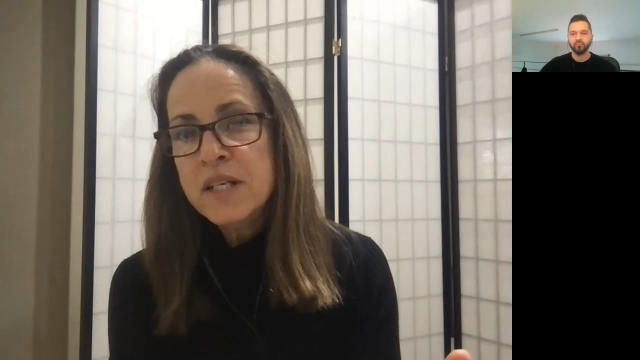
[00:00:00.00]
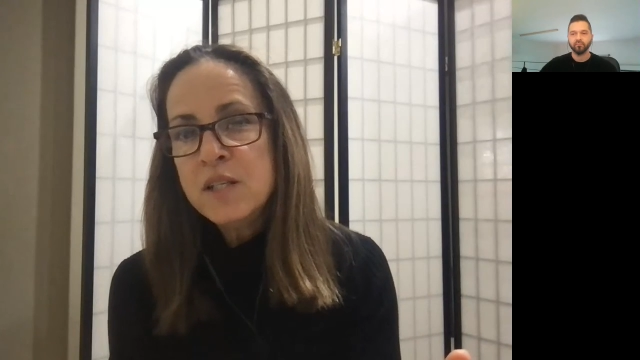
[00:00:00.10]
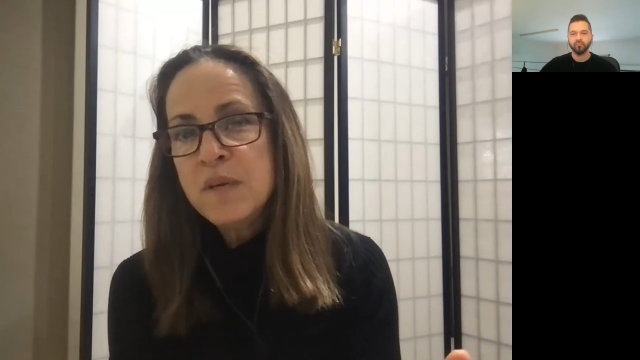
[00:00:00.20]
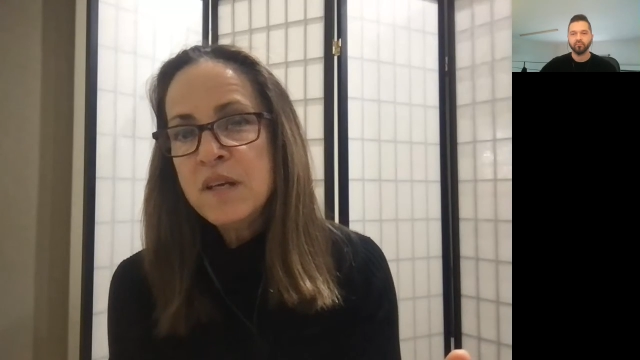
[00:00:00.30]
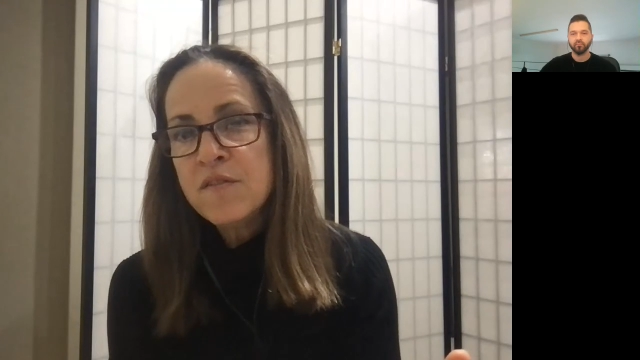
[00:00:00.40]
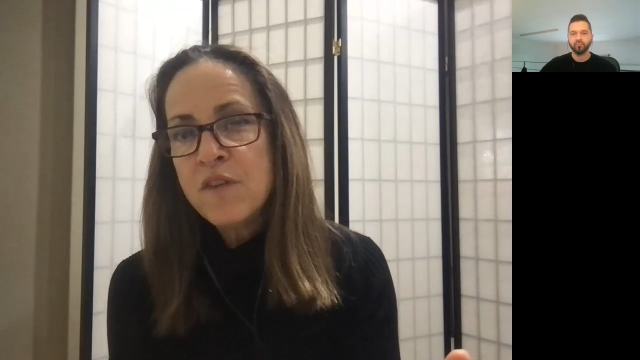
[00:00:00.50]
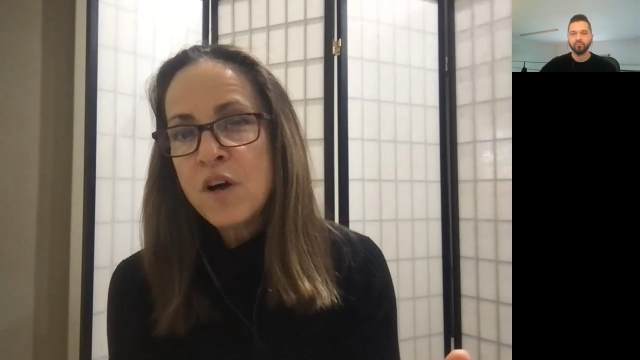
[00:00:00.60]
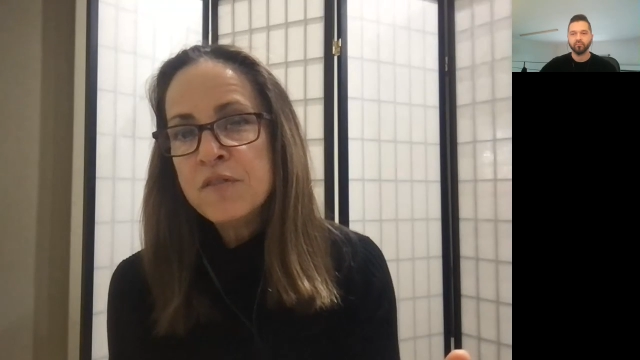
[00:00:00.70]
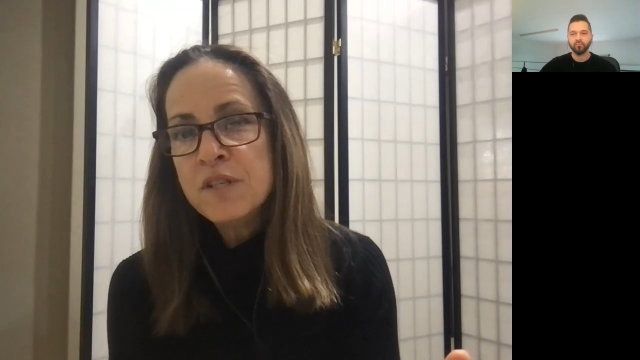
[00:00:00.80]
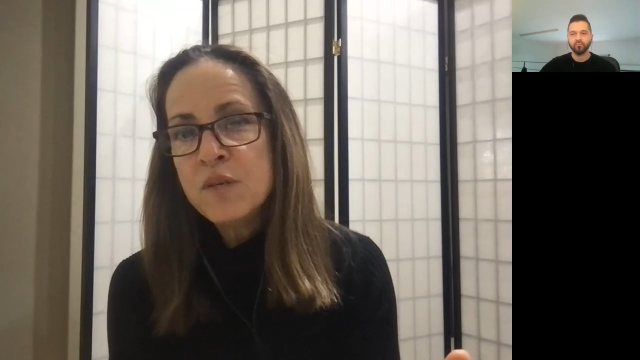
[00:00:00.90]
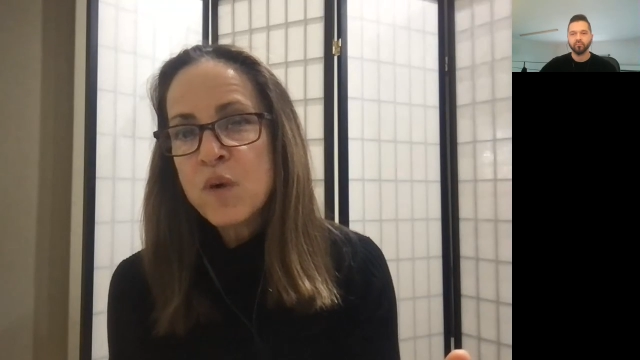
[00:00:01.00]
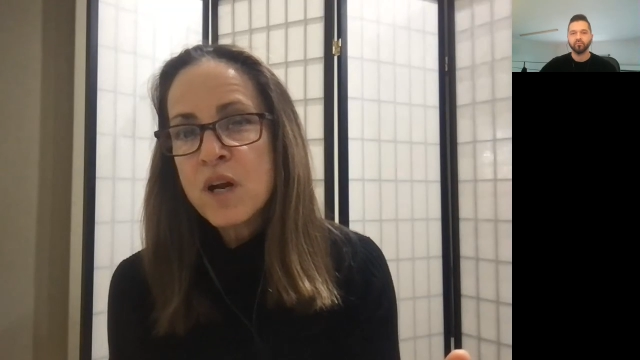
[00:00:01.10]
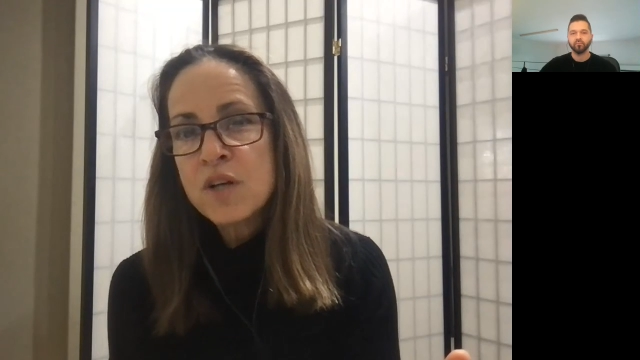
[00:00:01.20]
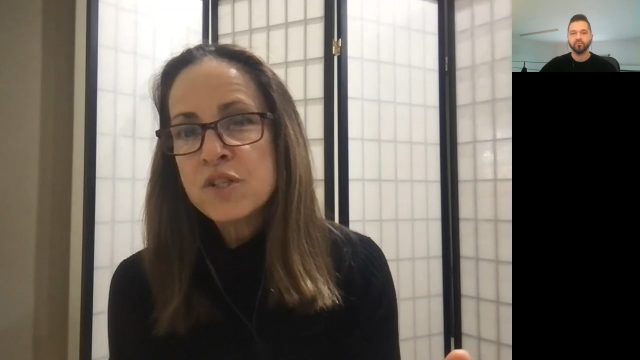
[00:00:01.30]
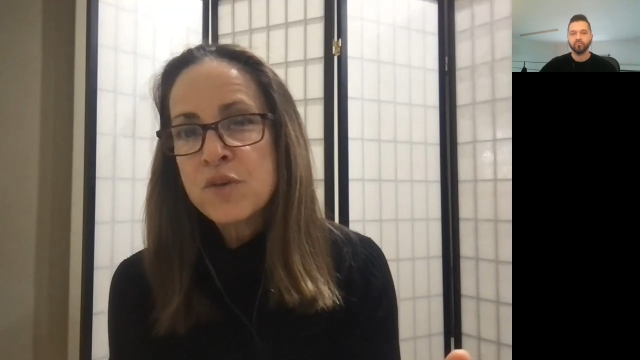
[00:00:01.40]
to be involved in what
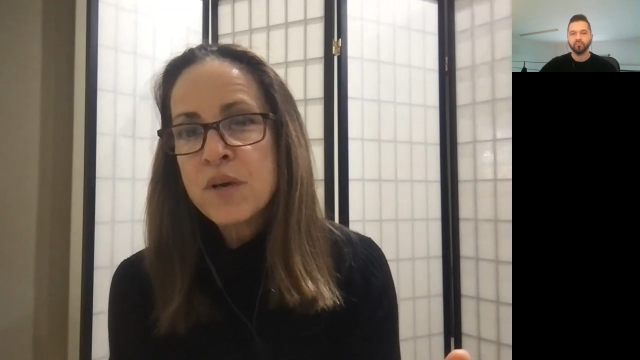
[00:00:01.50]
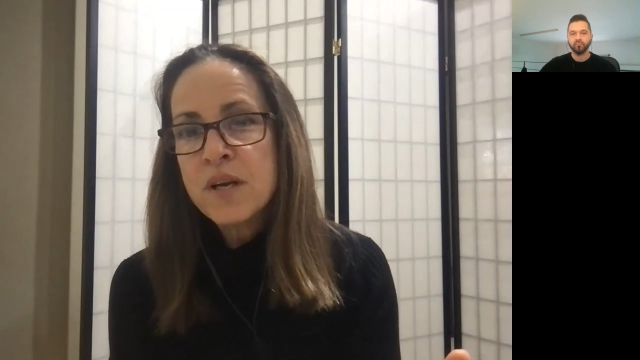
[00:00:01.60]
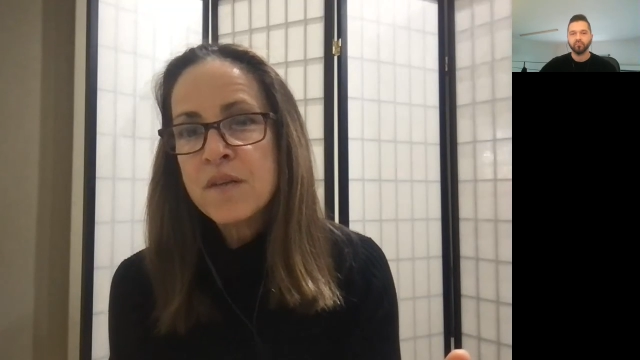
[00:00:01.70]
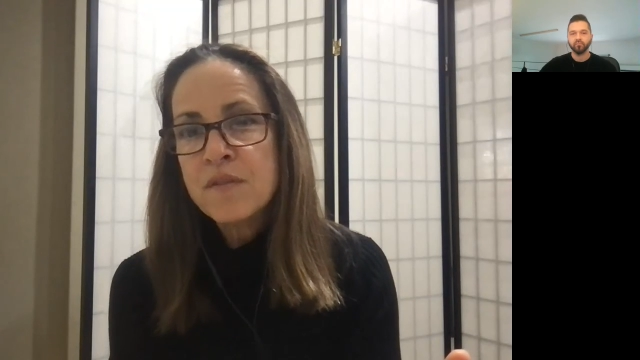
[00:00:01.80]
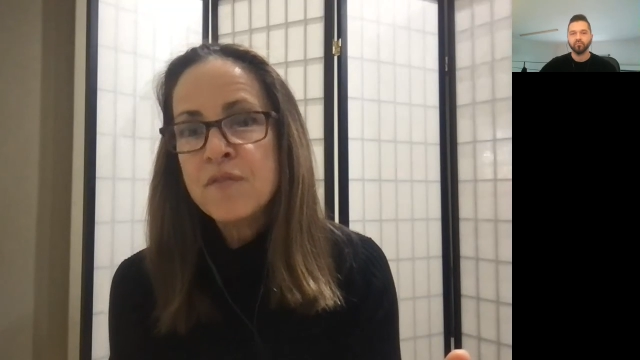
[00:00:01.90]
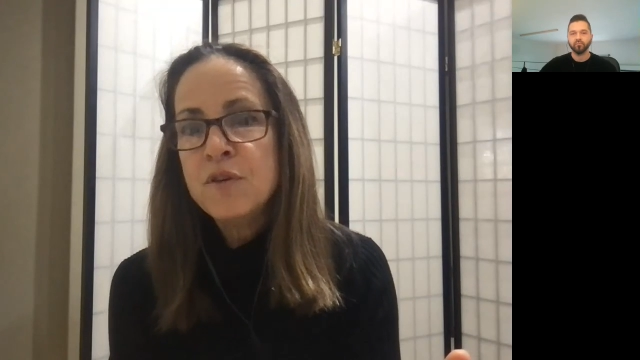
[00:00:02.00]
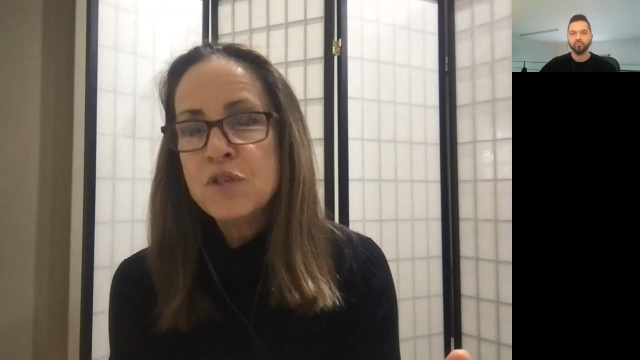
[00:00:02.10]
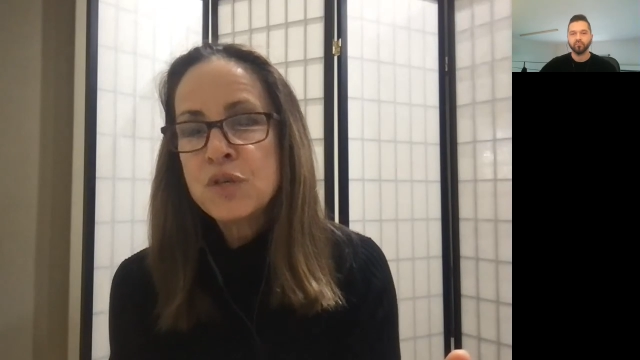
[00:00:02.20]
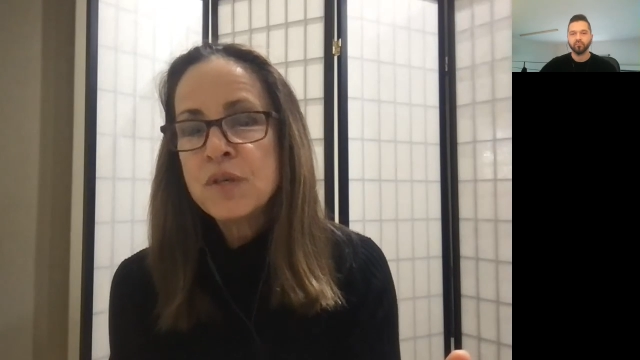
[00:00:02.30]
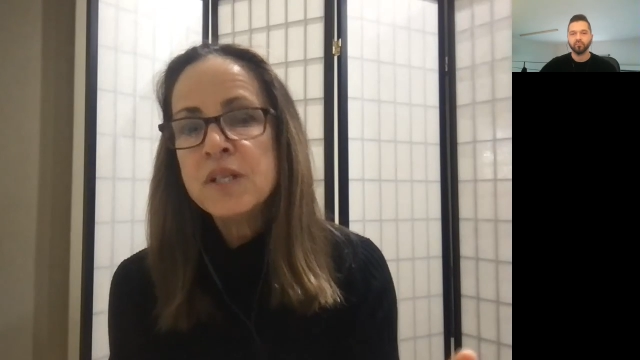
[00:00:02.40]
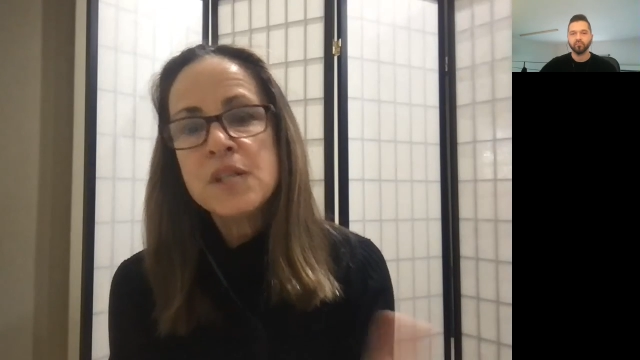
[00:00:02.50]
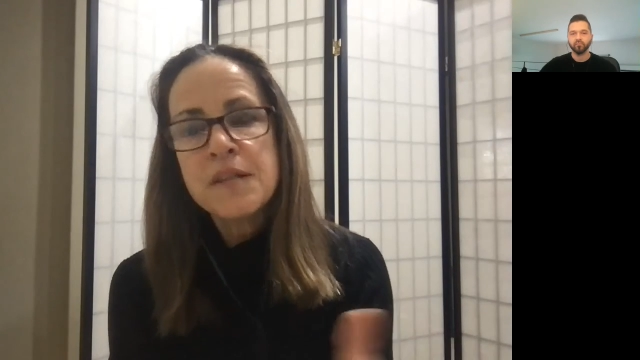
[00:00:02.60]
our story of the future is,